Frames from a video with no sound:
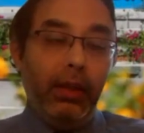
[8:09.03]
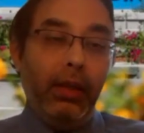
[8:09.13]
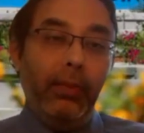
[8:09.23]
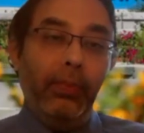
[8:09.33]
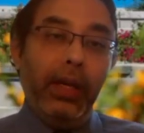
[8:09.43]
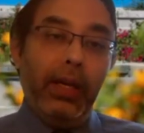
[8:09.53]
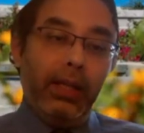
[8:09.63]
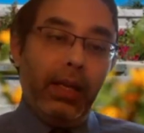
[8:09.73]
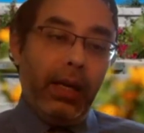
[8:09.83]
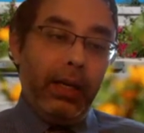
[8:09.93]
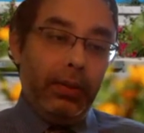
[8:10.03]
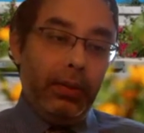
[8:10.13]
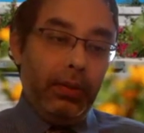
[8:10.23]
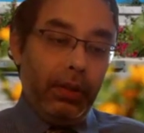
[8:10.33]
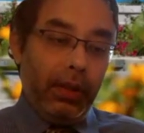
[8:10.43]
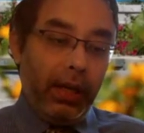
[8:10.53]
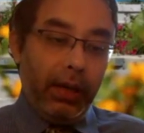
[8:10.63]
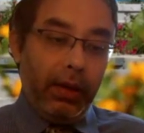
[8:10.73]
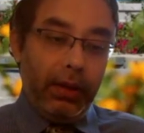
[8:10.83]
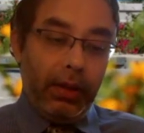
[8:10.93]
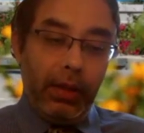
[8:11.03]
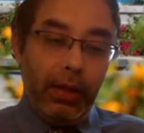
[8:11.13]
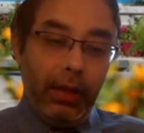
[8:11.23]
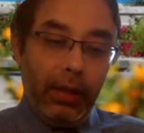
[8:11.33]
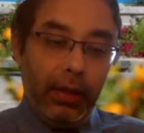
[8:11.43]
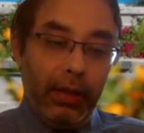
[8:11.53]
Uh, there there are there are uh,